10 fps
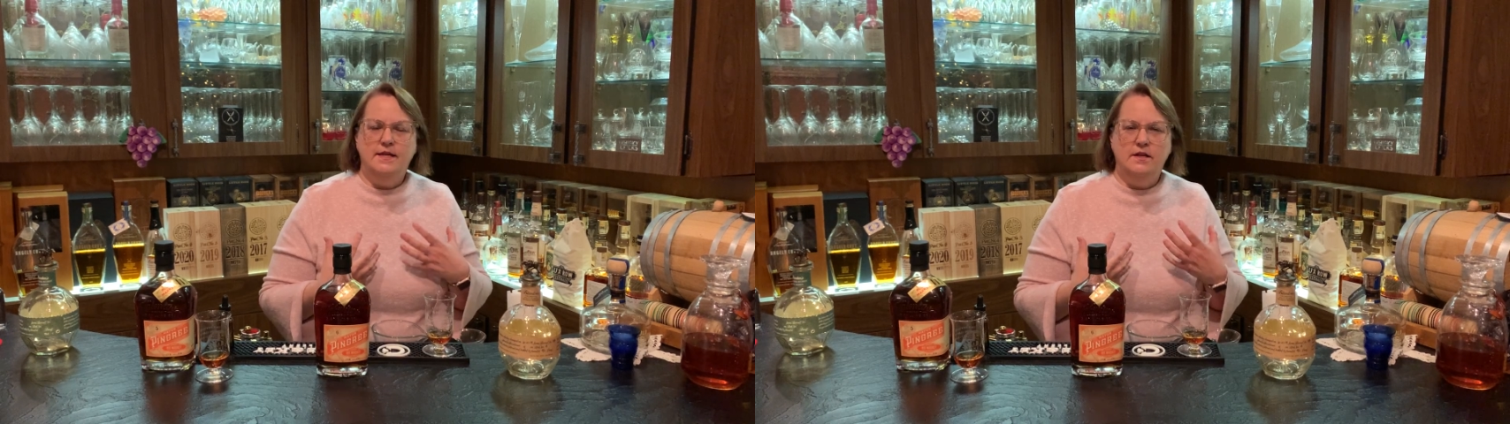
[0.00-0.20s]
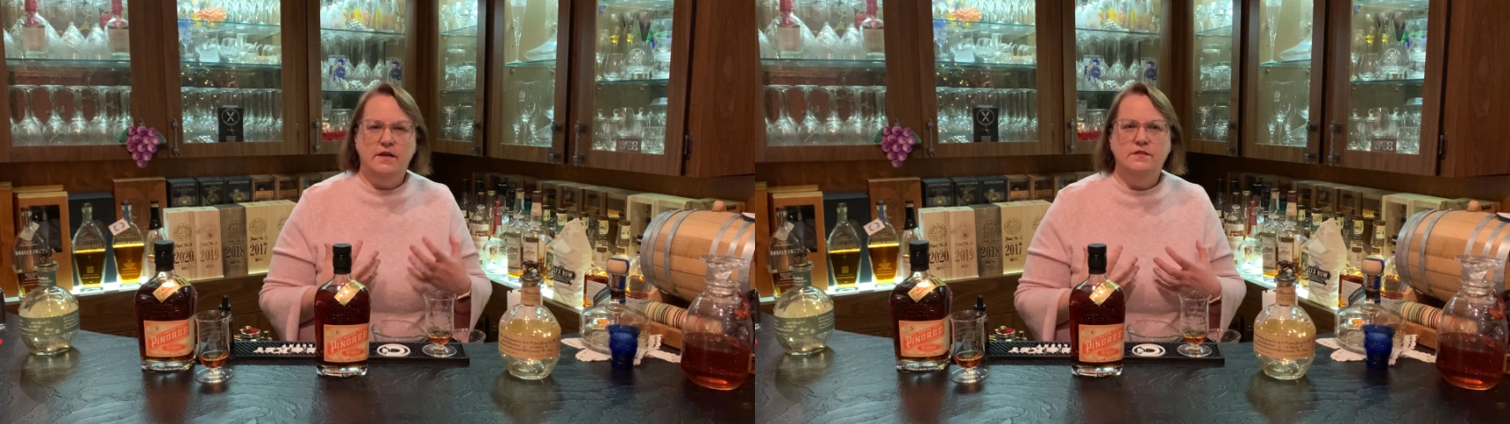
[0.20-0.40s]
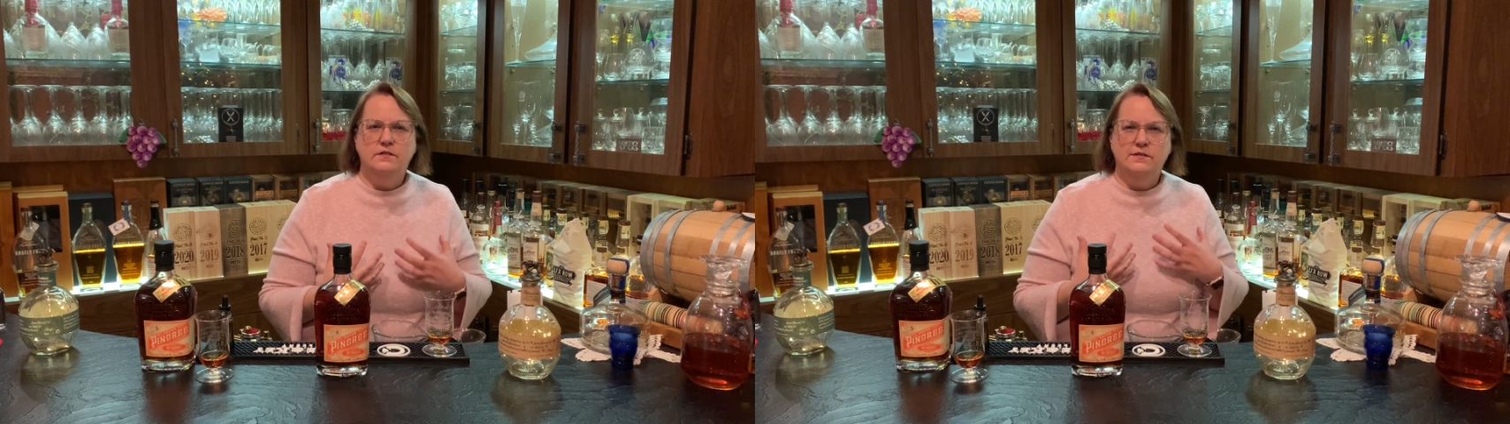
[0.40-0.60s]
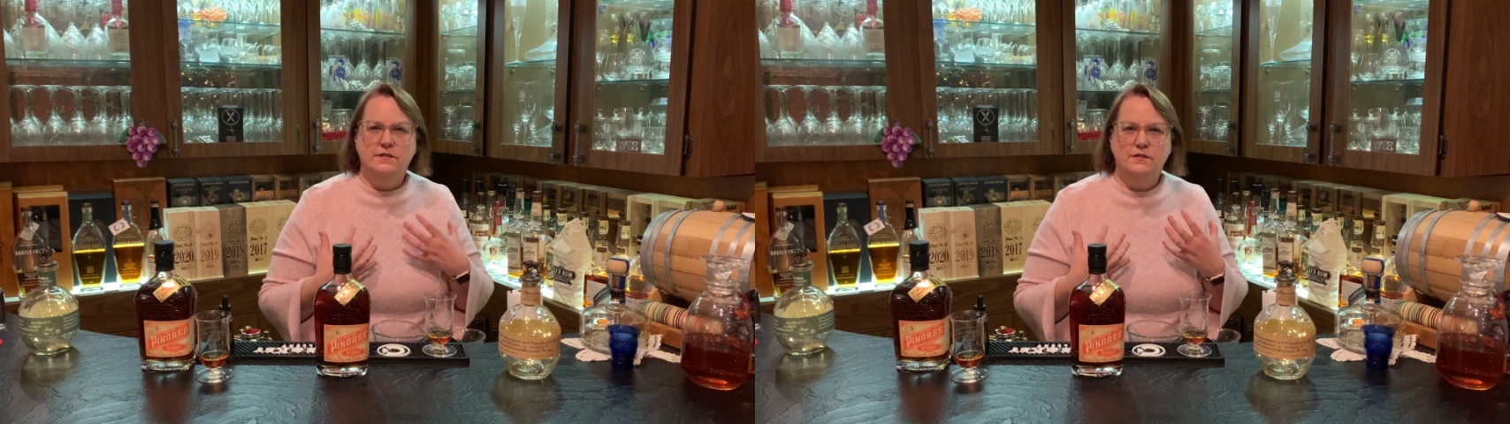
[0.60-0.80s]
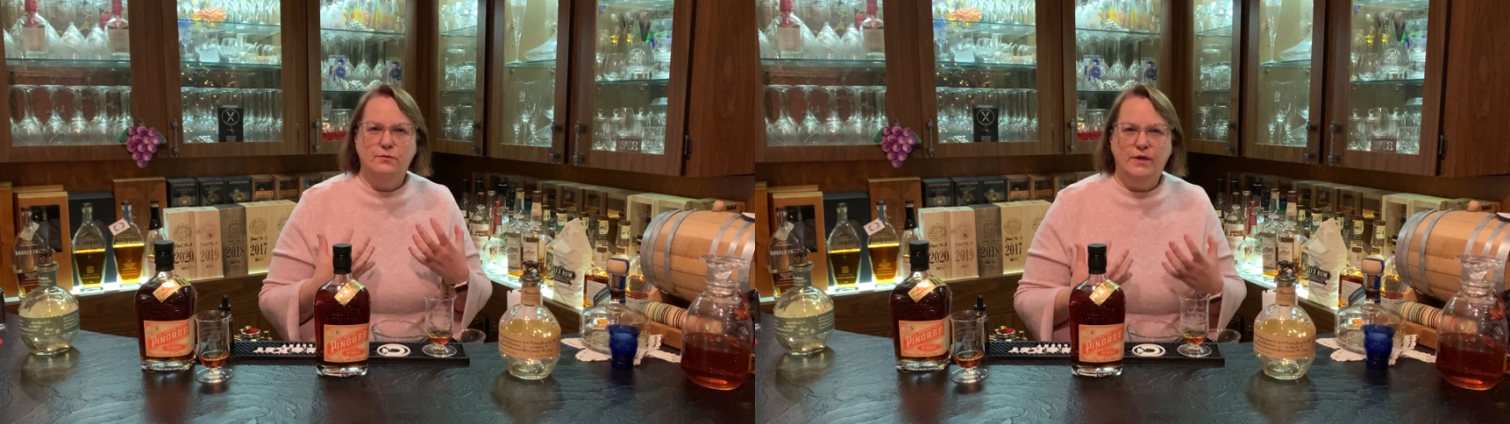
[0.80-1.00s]
nice
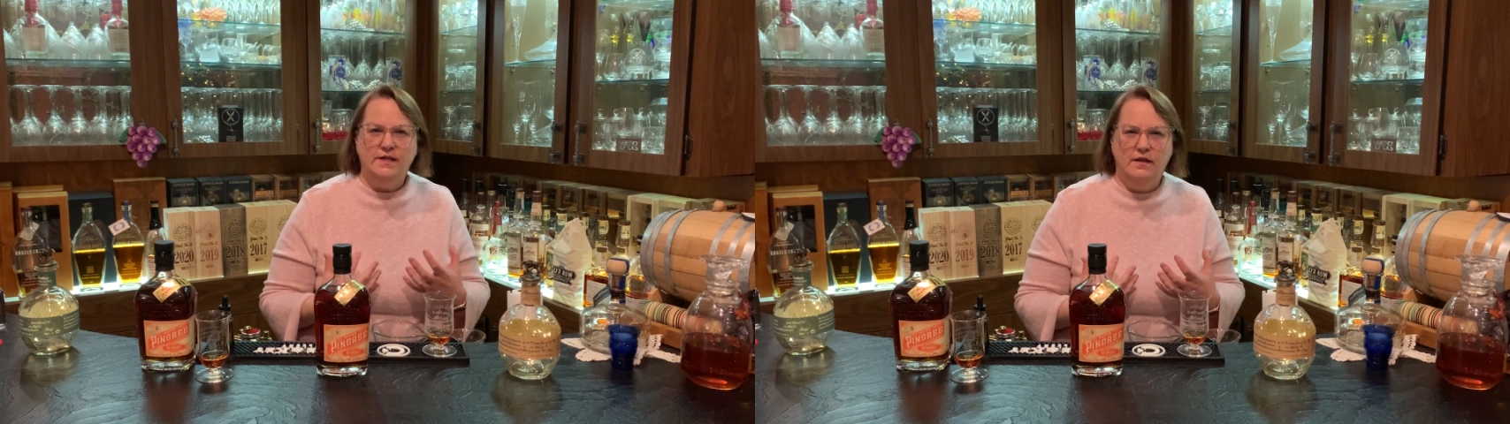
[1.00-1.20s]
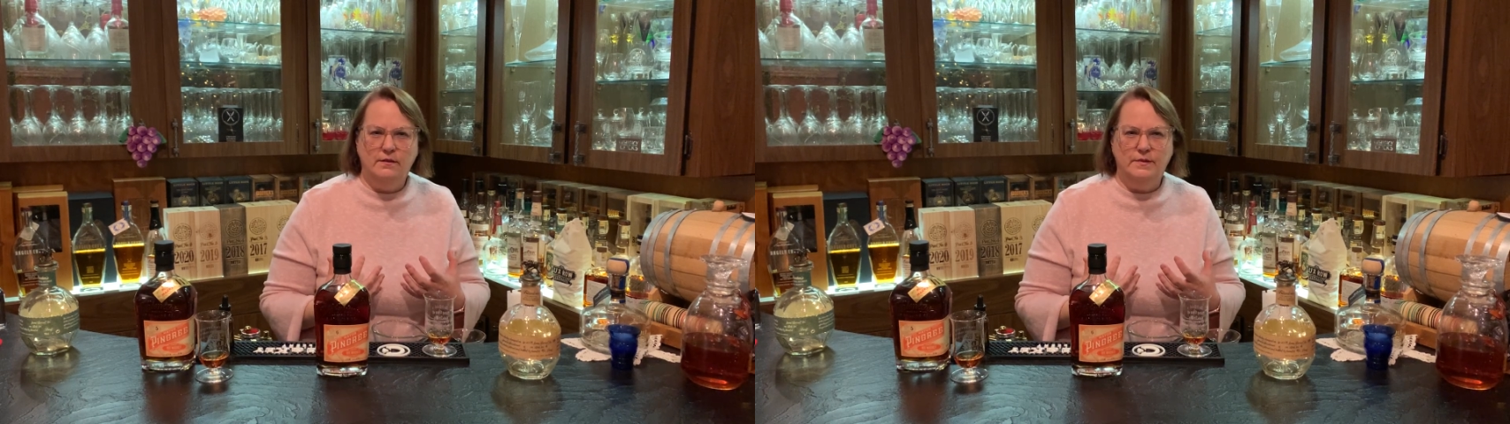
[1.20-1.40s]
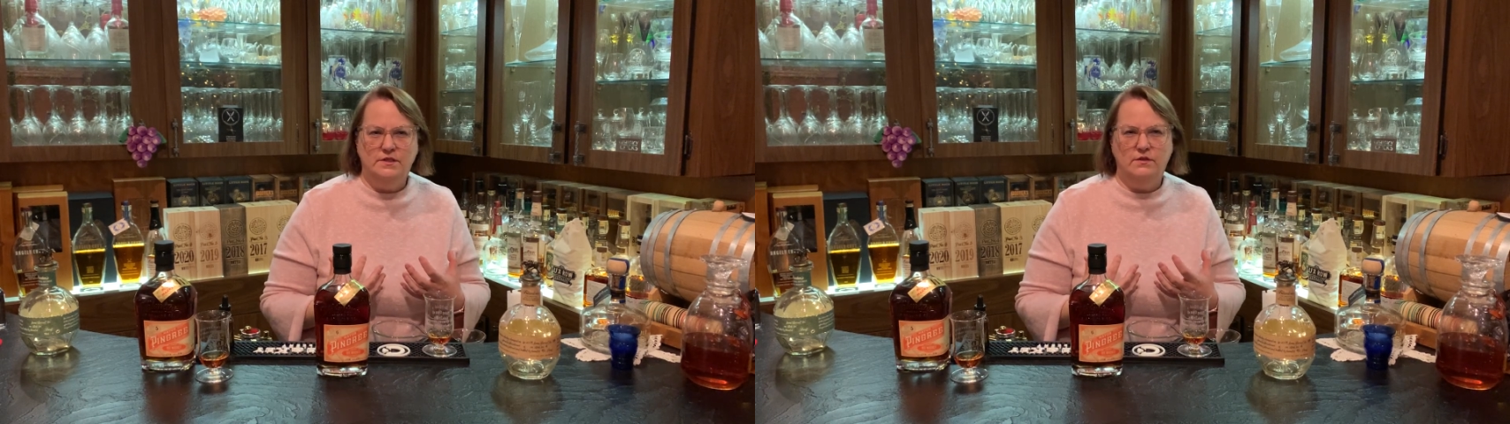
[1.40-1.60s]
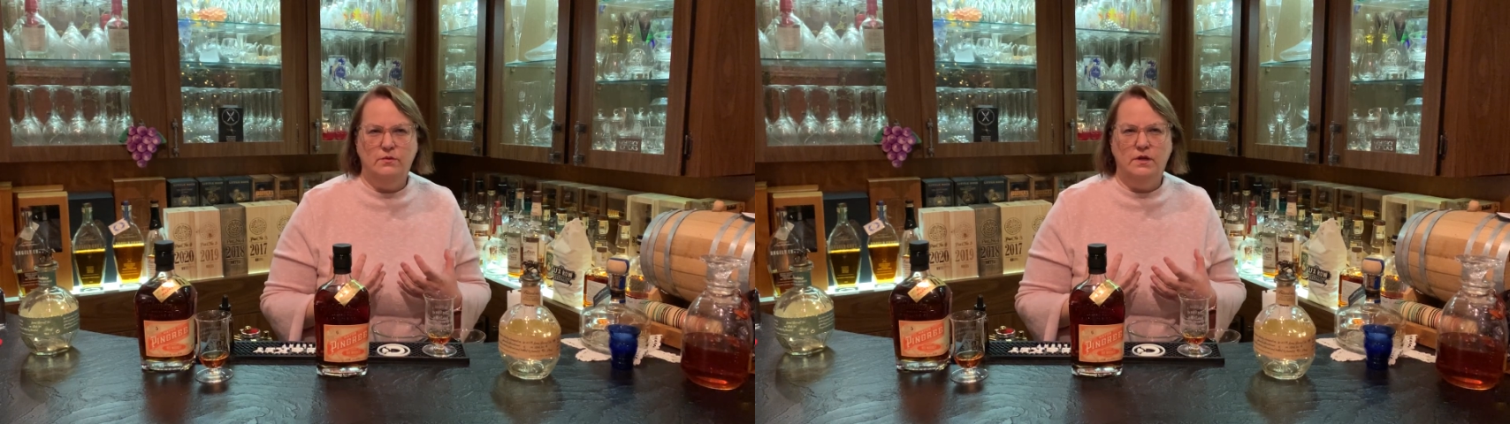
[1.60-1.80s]
sweet element to it,